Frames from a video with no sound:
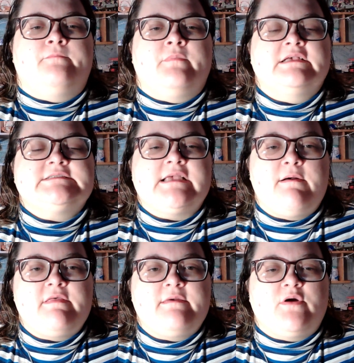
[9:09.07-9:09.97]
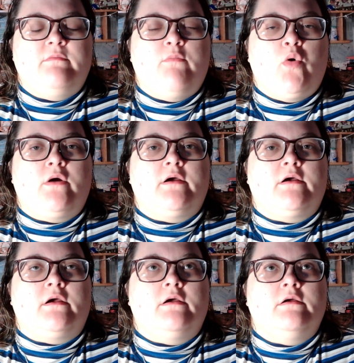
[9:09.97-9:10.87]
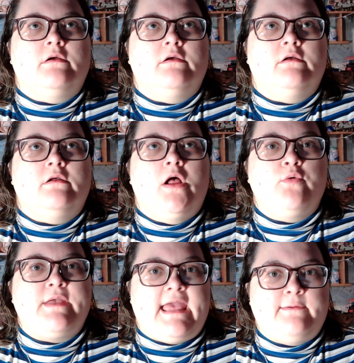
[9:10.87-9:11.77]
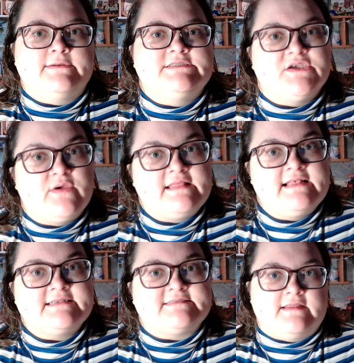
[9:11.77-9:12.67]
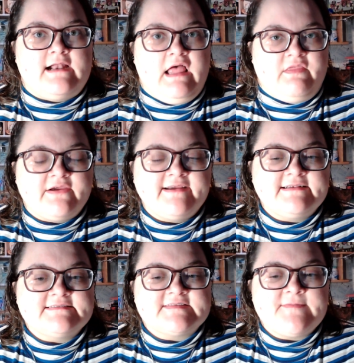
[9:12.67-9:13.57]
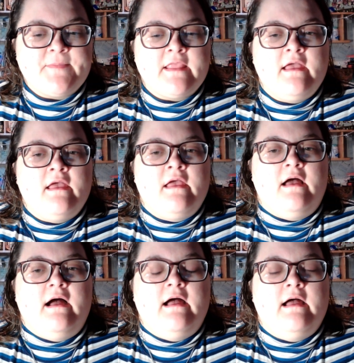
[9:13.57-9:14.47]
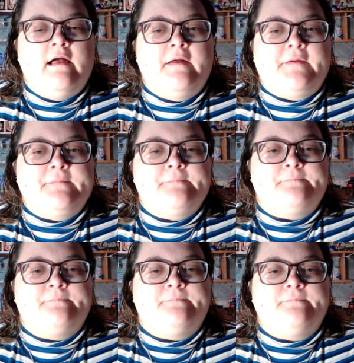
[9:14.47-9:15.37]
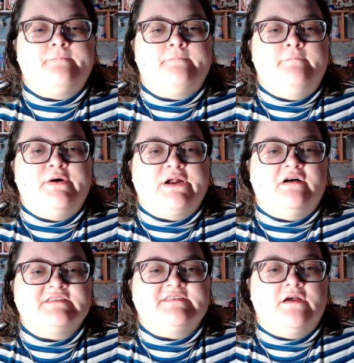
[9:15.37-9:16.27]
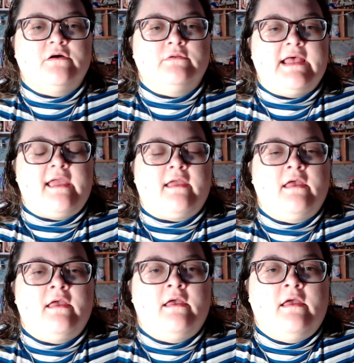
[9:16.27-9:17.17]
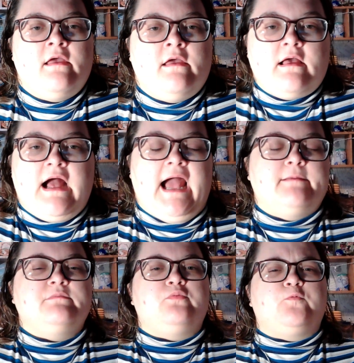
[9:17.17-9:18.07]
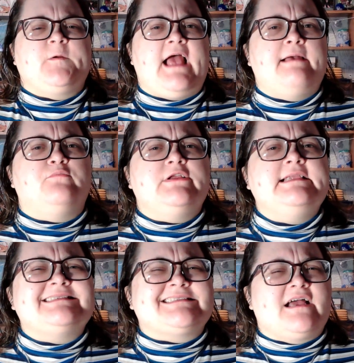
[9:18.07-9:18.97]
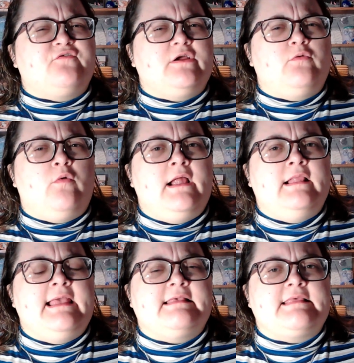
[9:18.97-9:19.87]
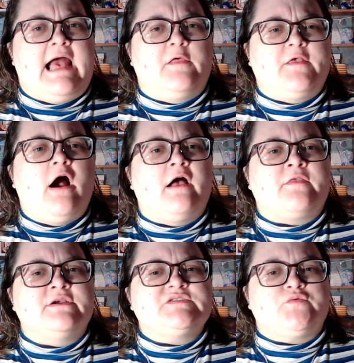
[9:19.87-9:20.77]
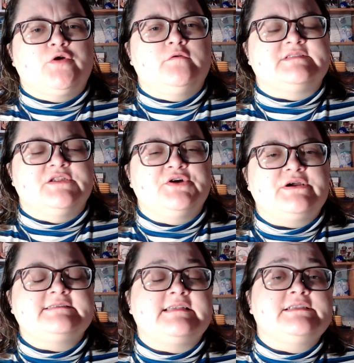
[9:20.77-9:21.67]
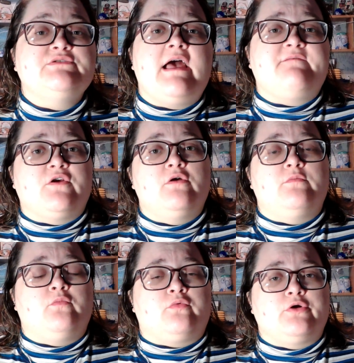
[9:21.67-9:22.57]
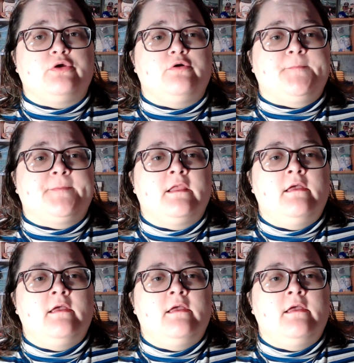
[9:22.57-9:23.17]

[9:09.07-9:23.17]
Some of them are more okay with doing this than others. But also, like, I'm really discovering how the authors' rooms look, because they do have their own room,